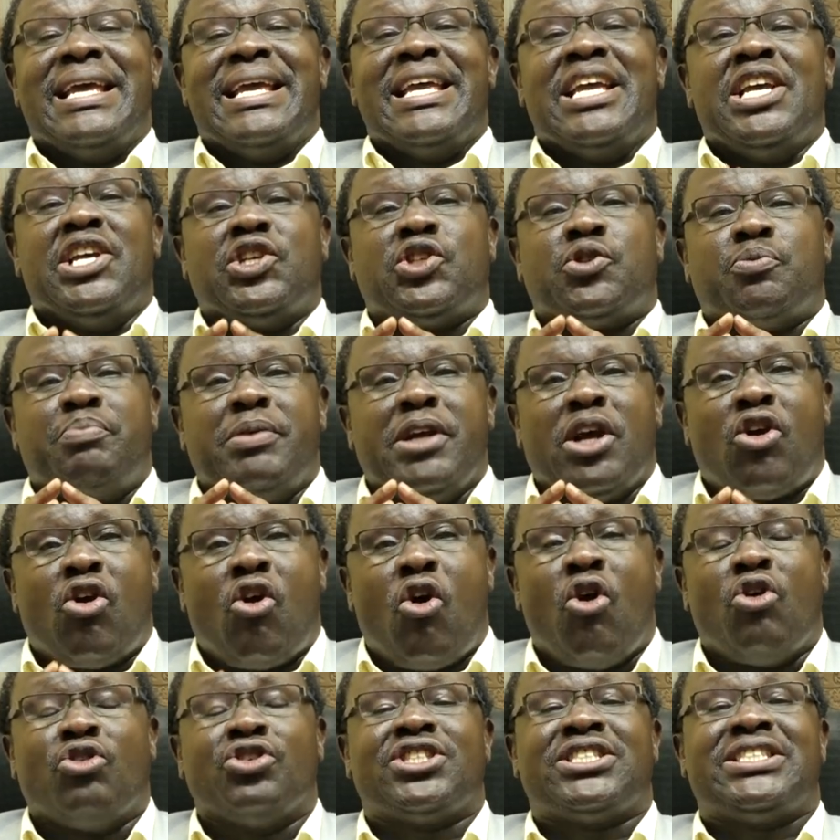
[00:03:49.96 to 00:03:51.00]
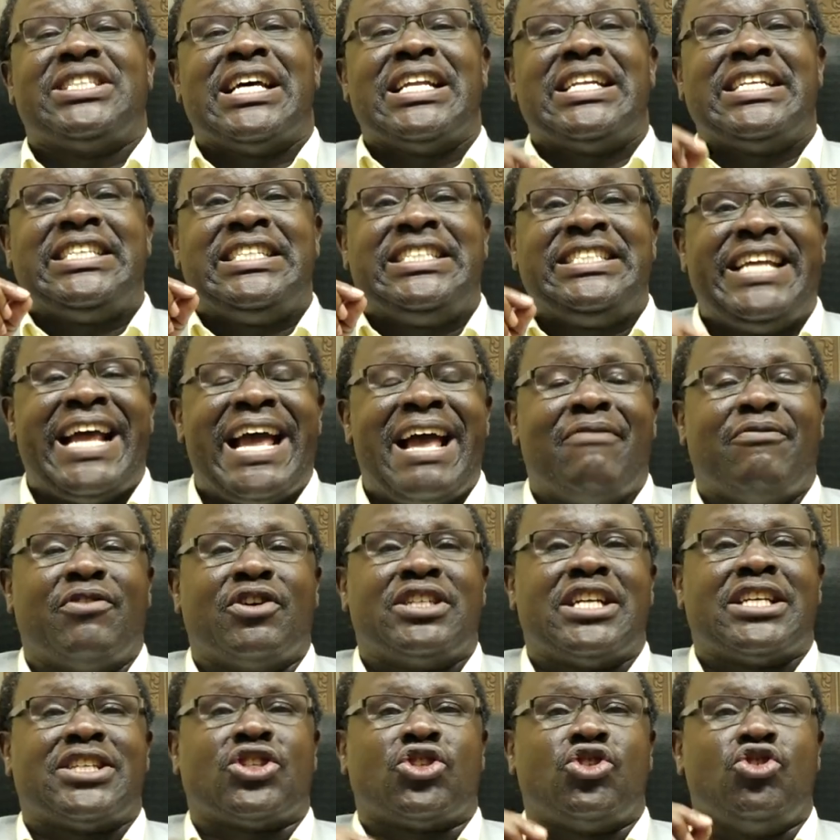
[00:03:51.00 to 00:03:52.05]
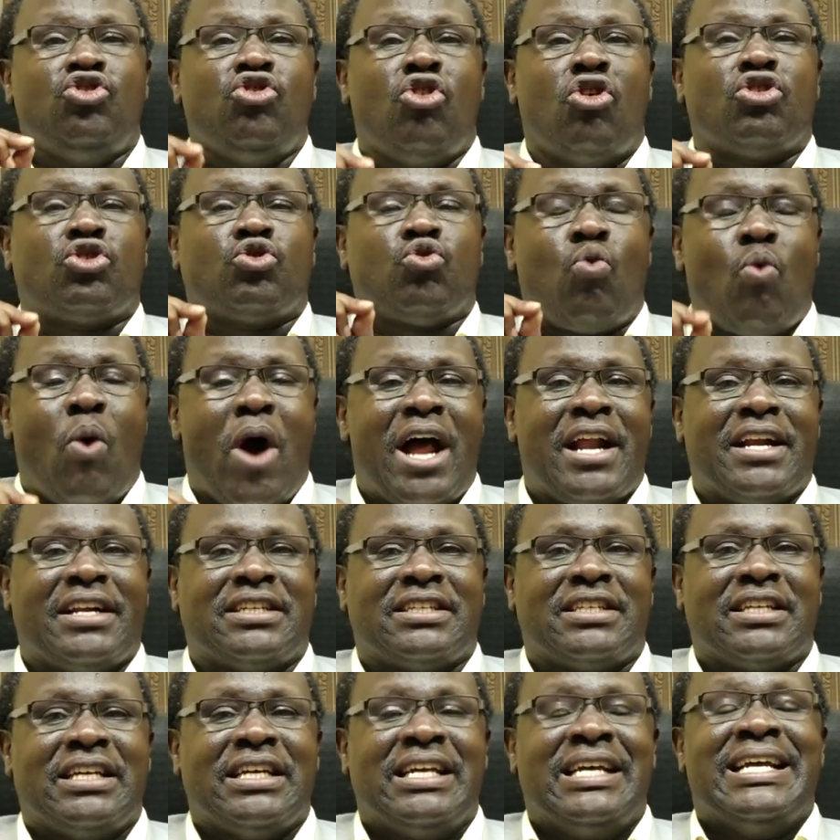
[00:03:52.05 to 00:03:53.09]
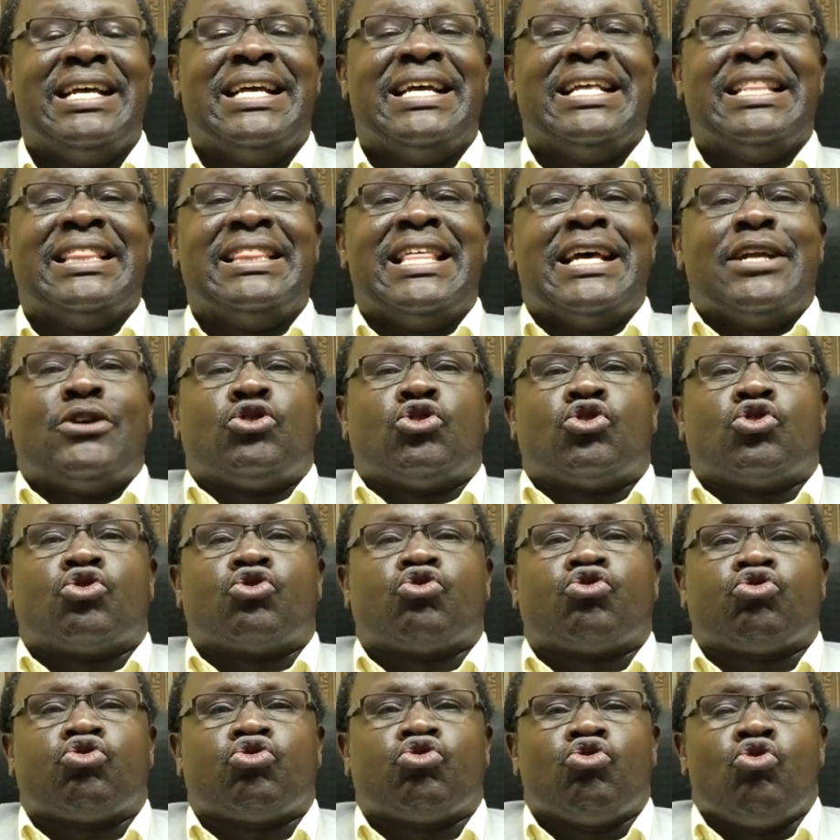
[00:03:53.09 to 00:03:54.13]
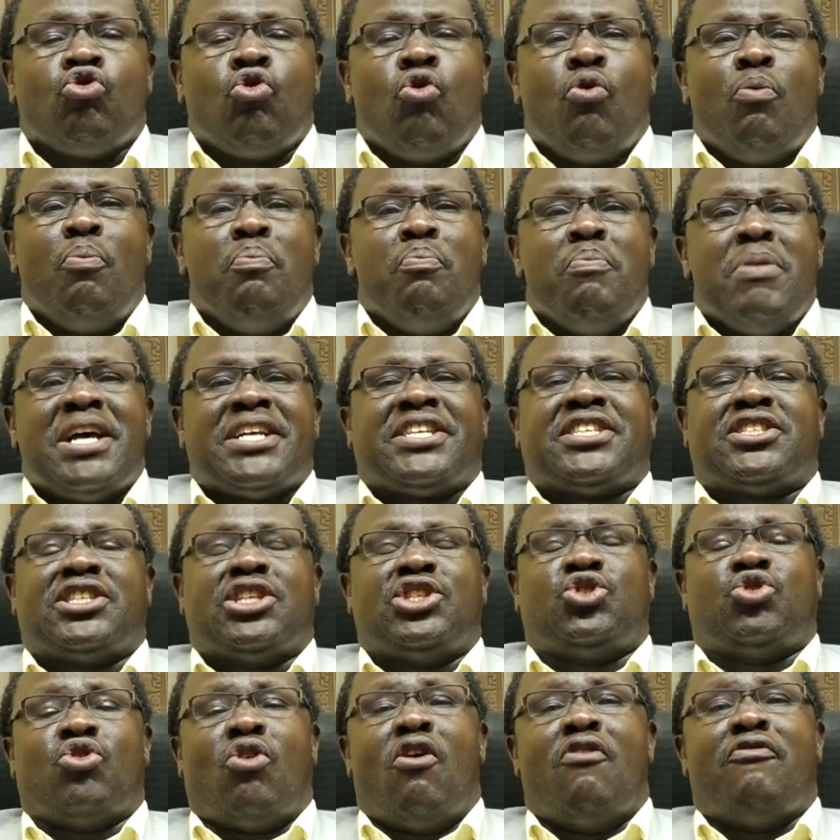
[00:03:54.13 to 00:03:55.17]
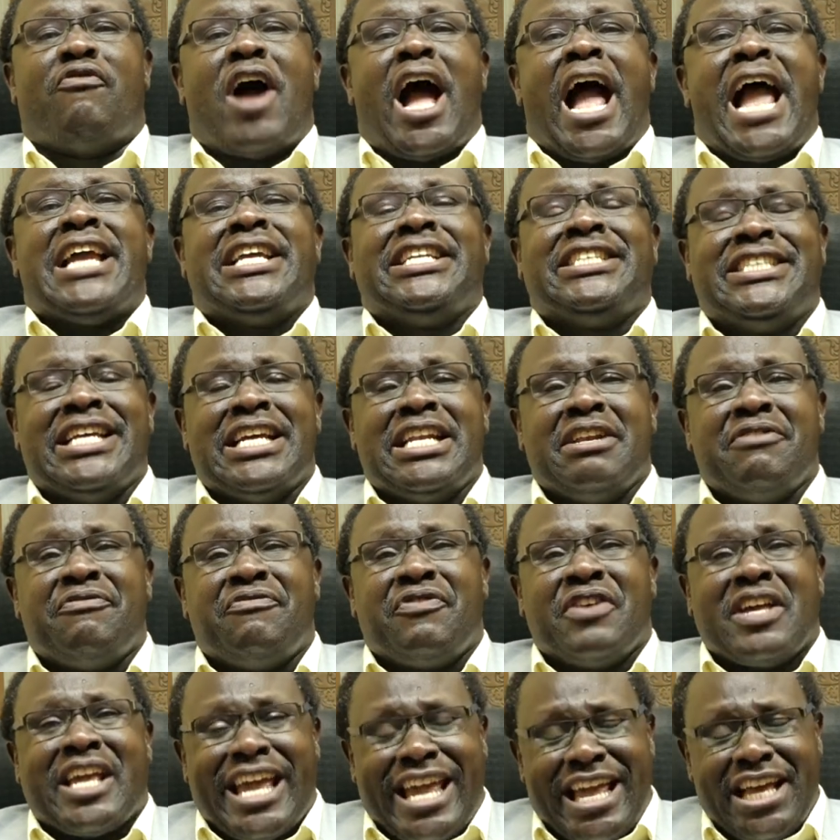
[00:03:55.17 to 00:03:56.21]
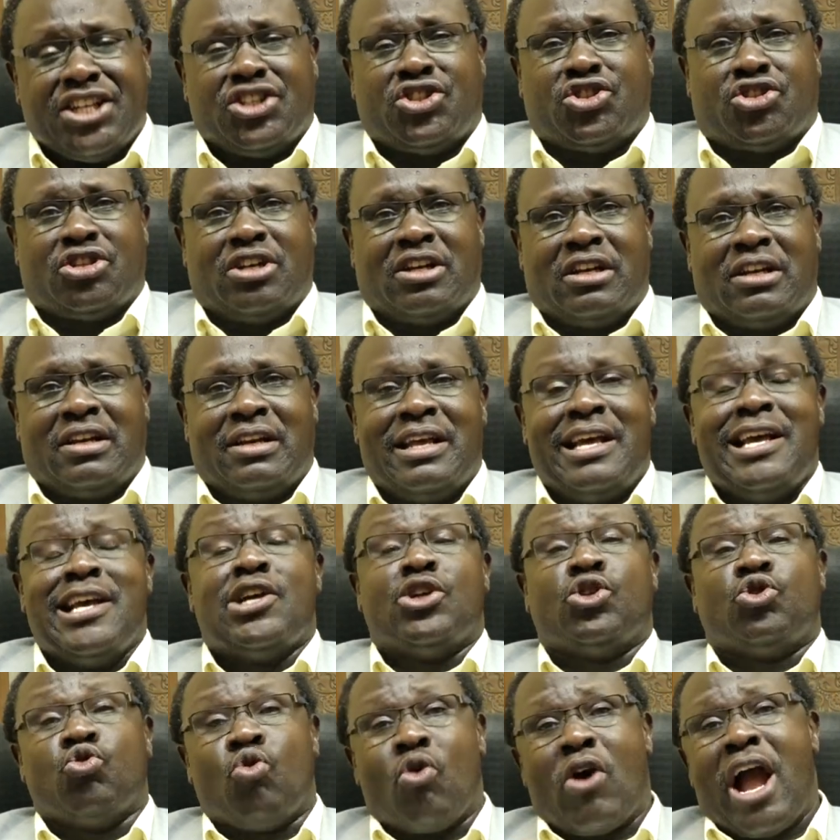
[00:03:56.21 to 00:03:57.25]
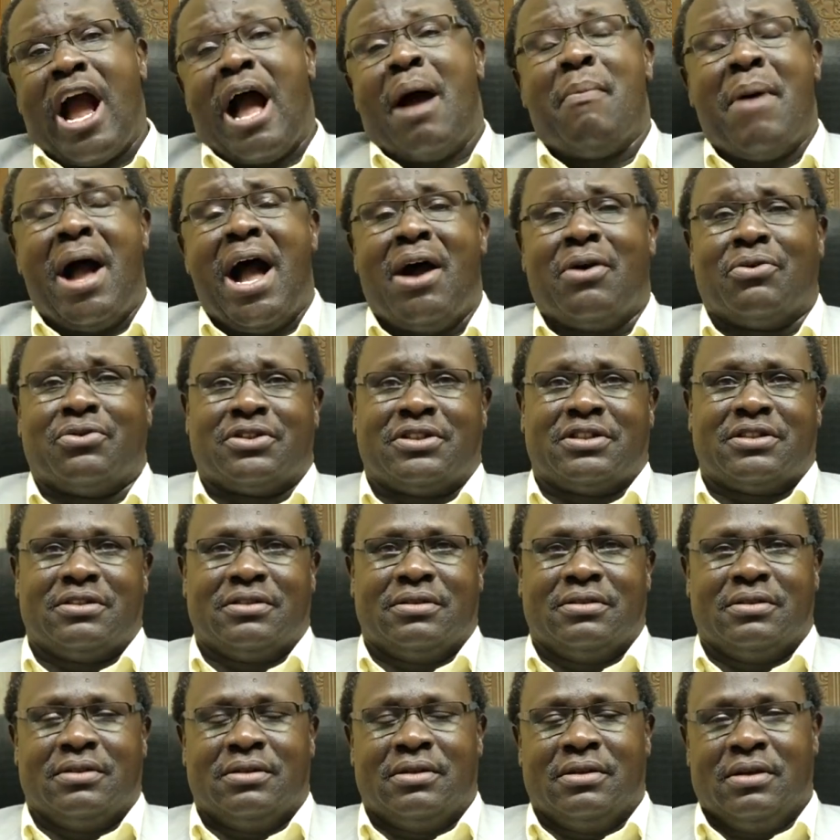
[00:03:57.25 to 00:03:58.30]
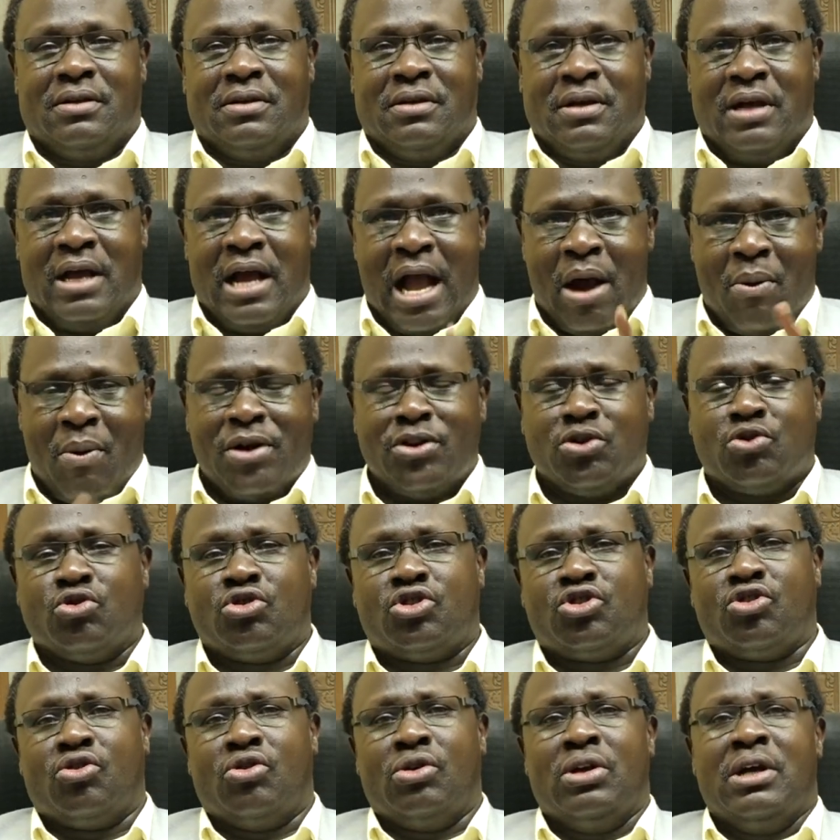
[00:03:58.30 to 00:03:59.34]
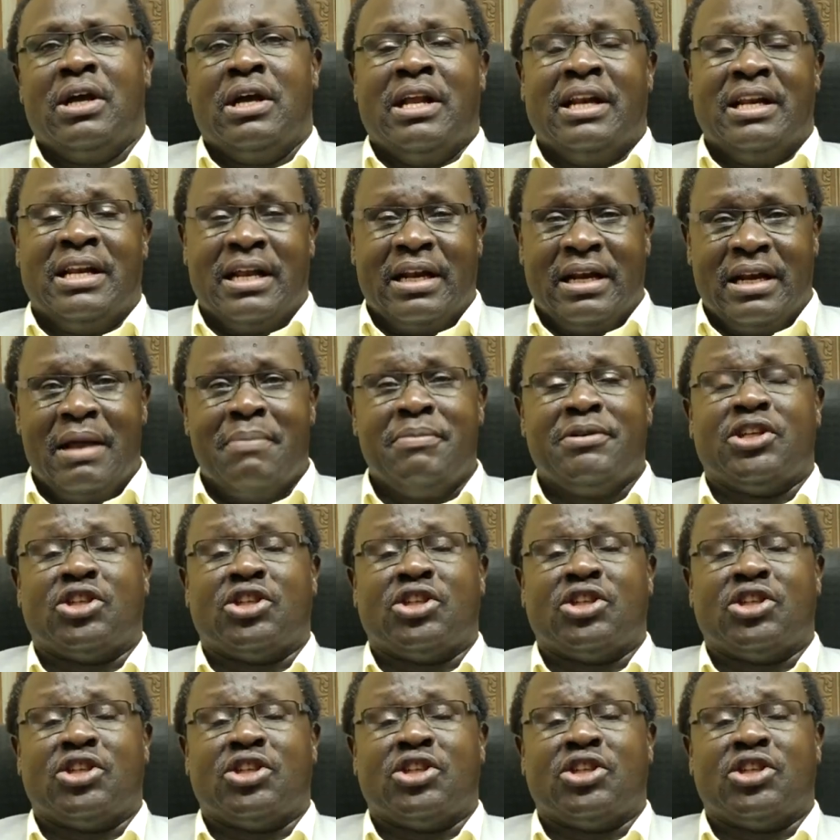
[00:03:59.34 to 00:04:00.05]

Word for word: is because the devil does not want the true message of identification to come out. I want to show, let, let, me